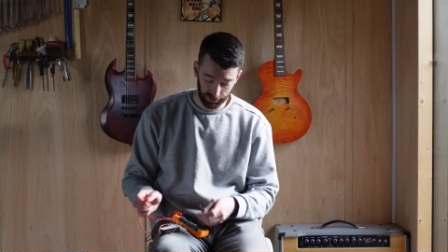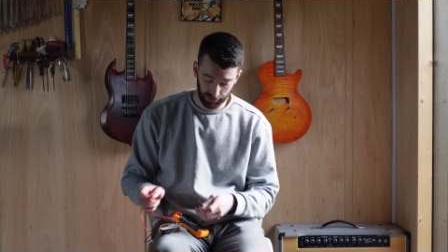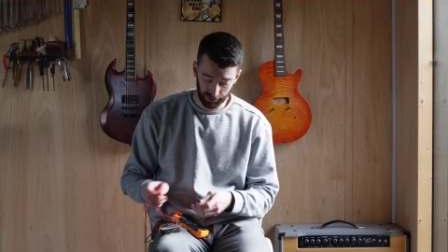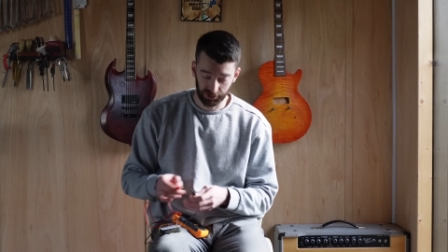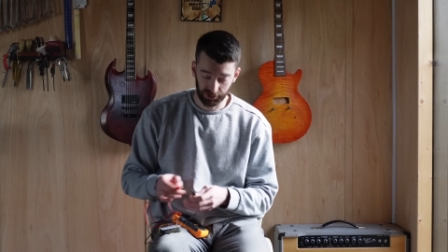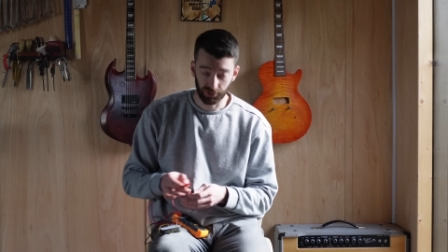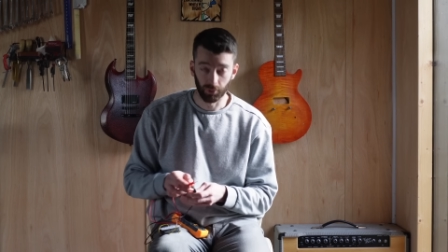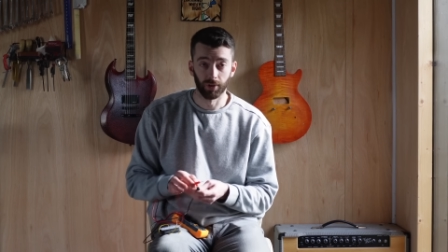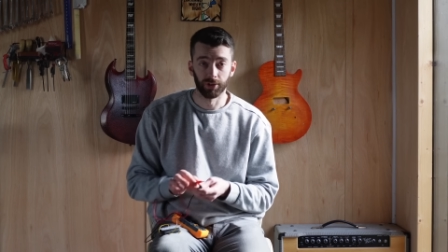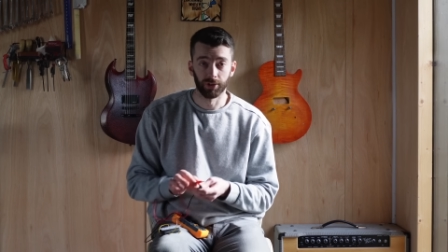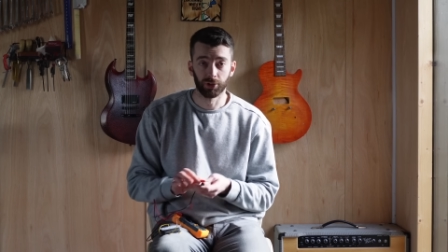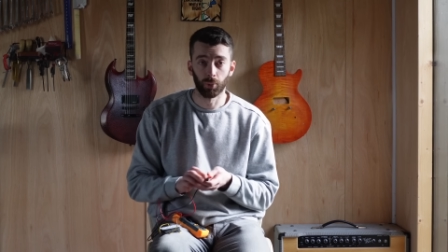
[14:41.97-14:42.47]

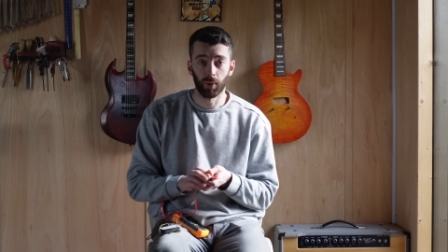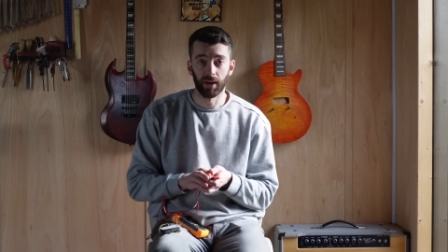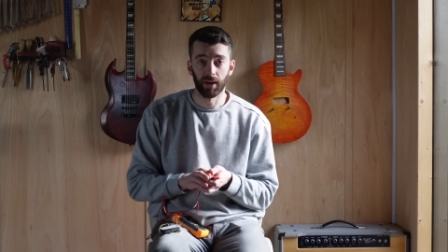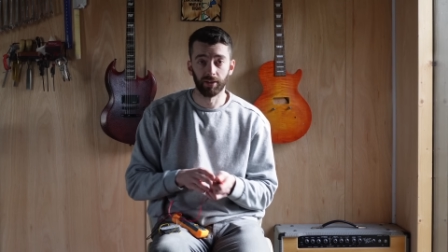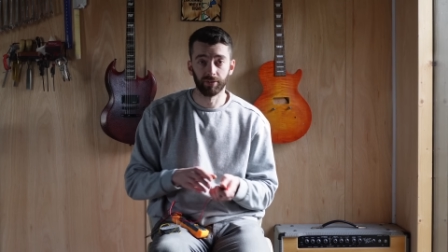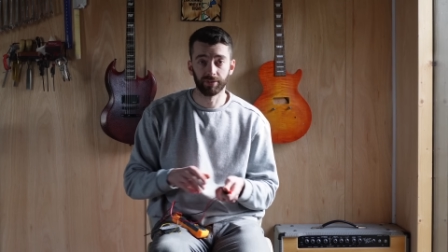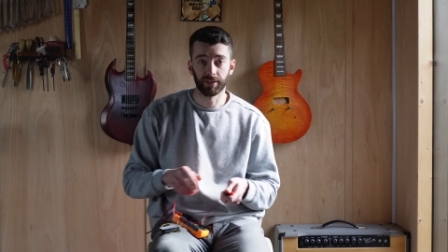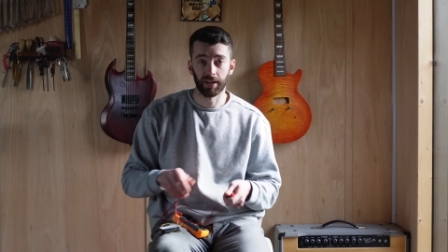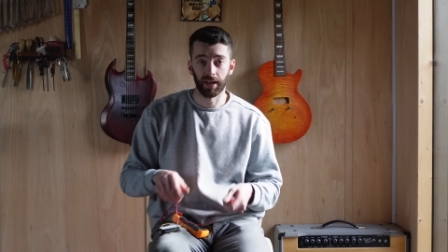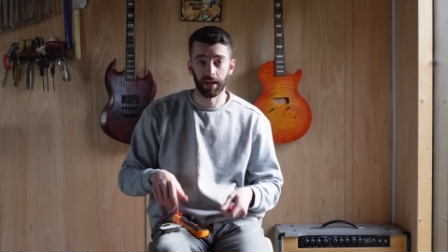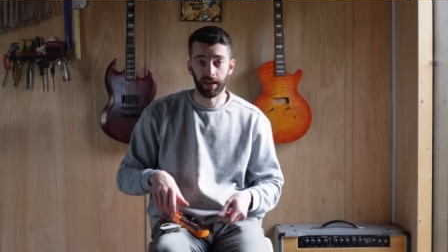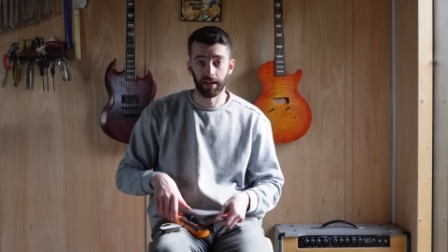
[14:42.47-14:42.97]
it's around
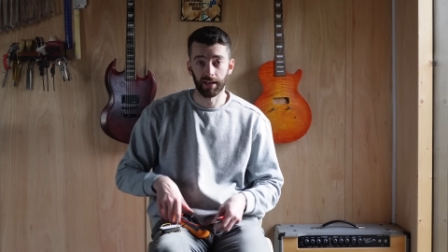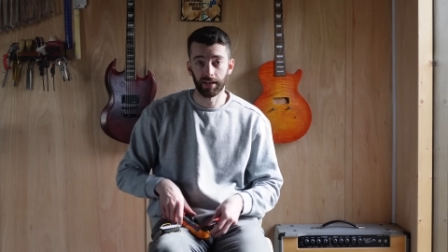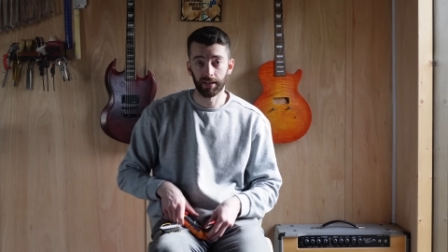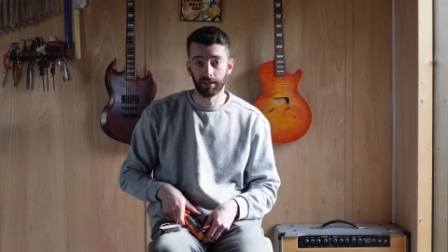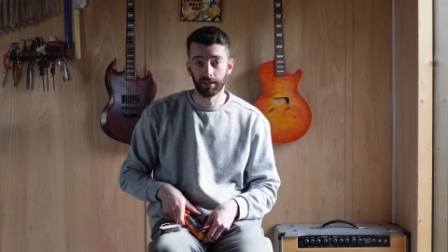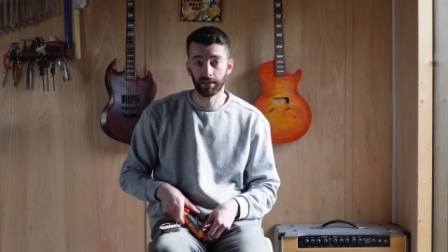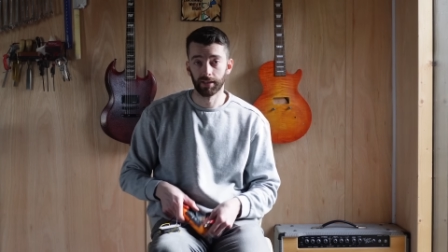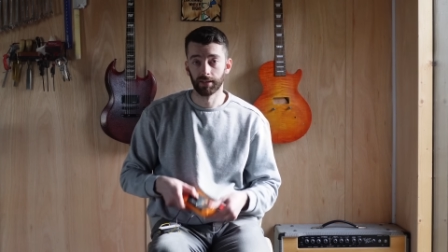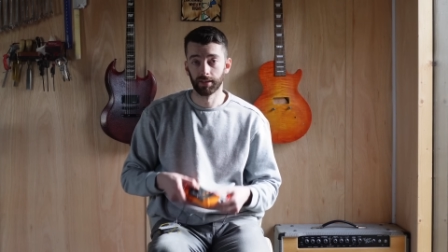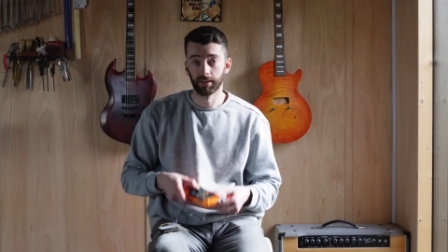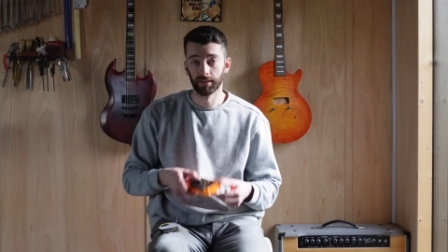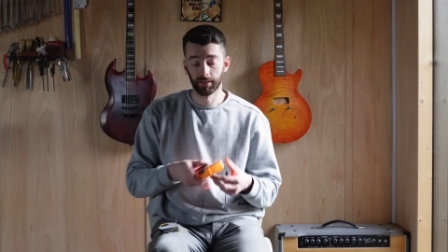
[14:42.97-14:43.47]
12k
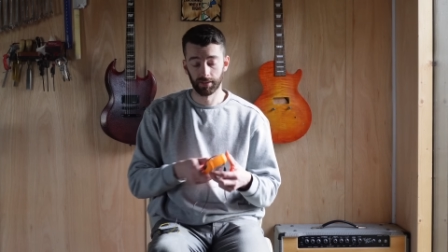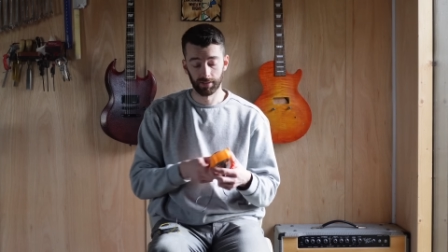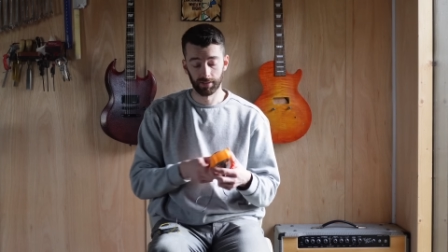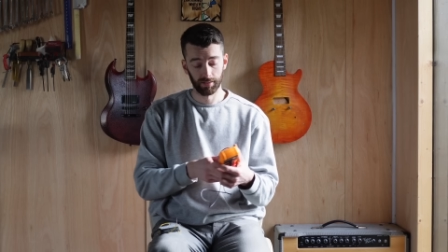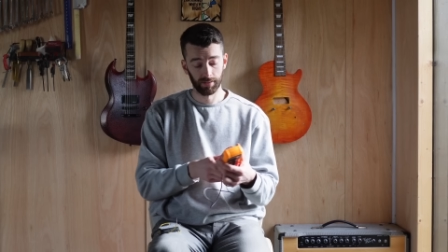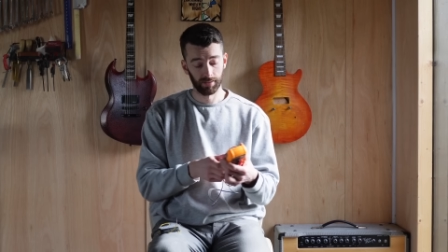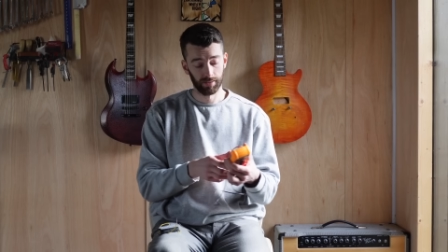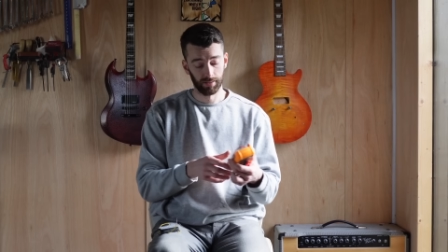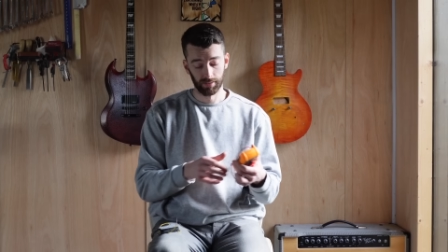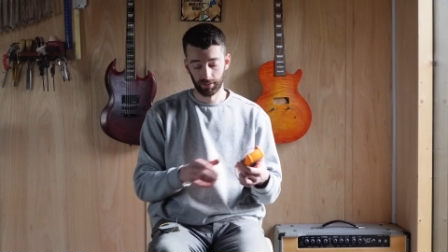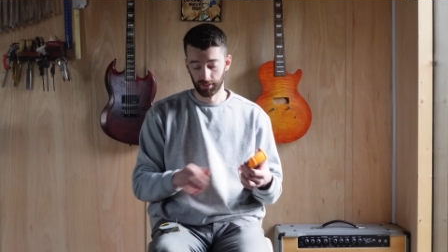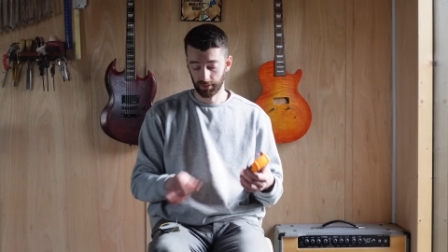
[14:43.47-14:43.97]

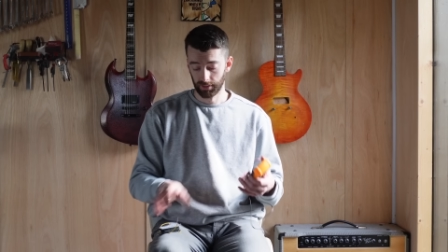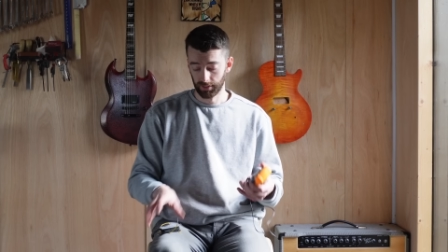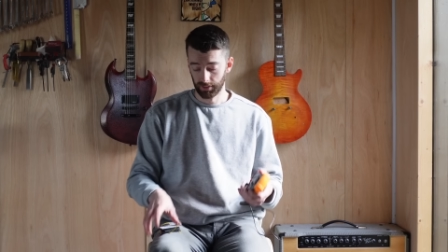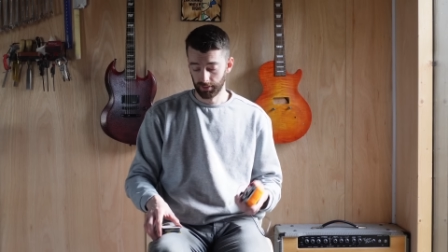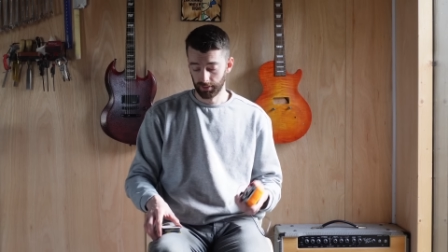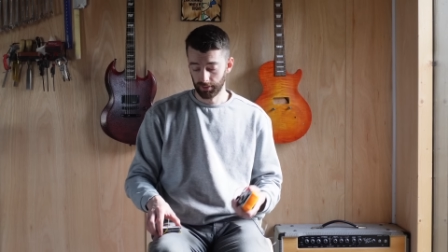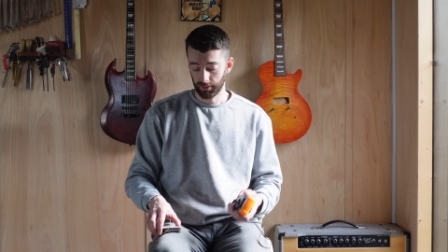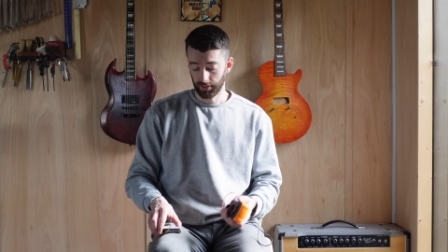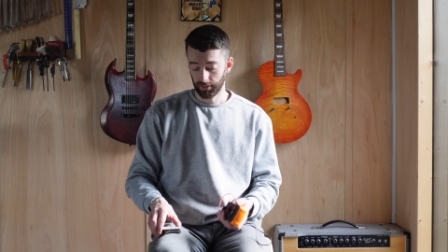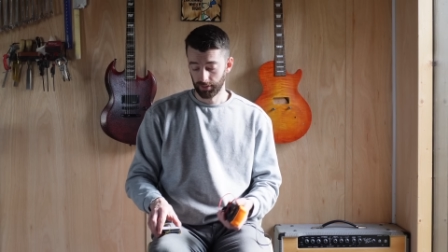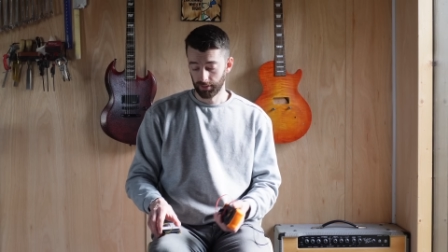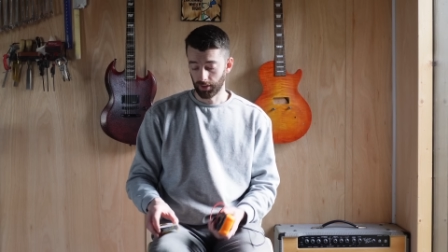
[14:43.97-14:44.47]

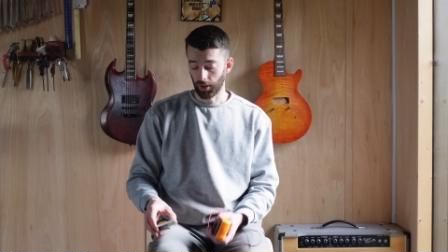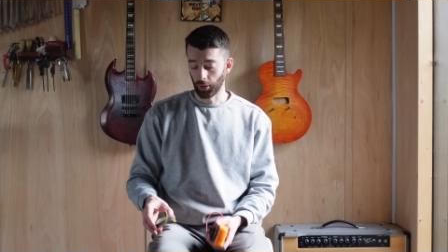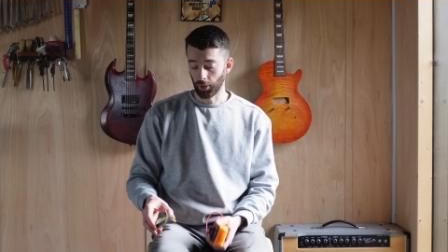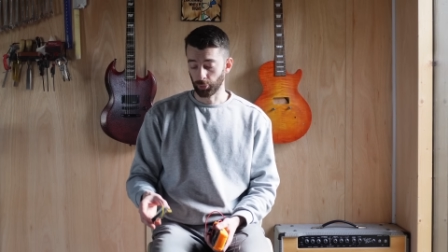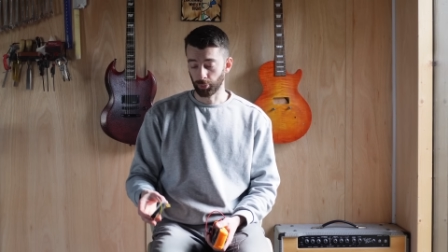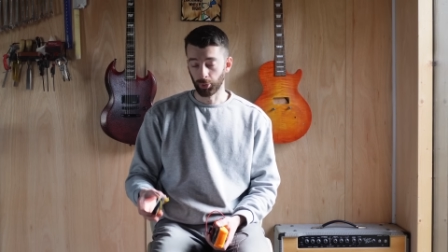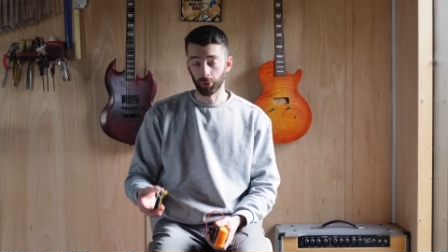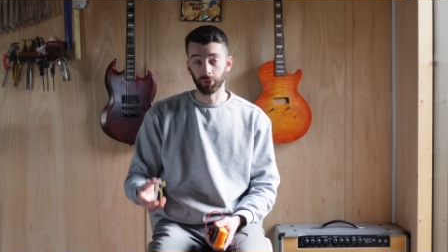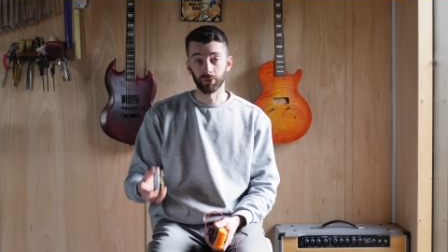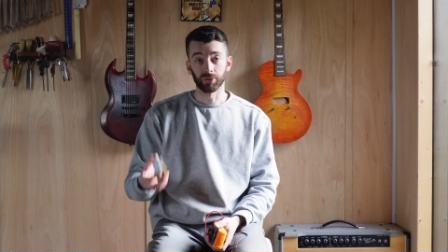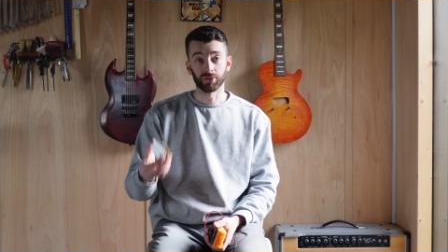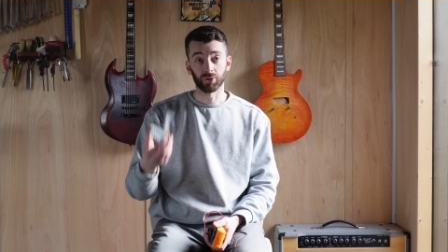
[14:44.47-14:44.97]

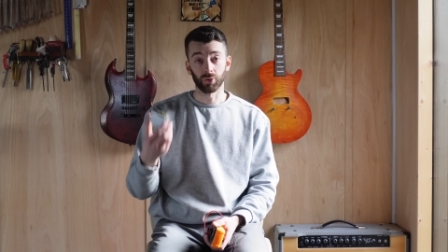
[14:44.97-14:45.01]
output,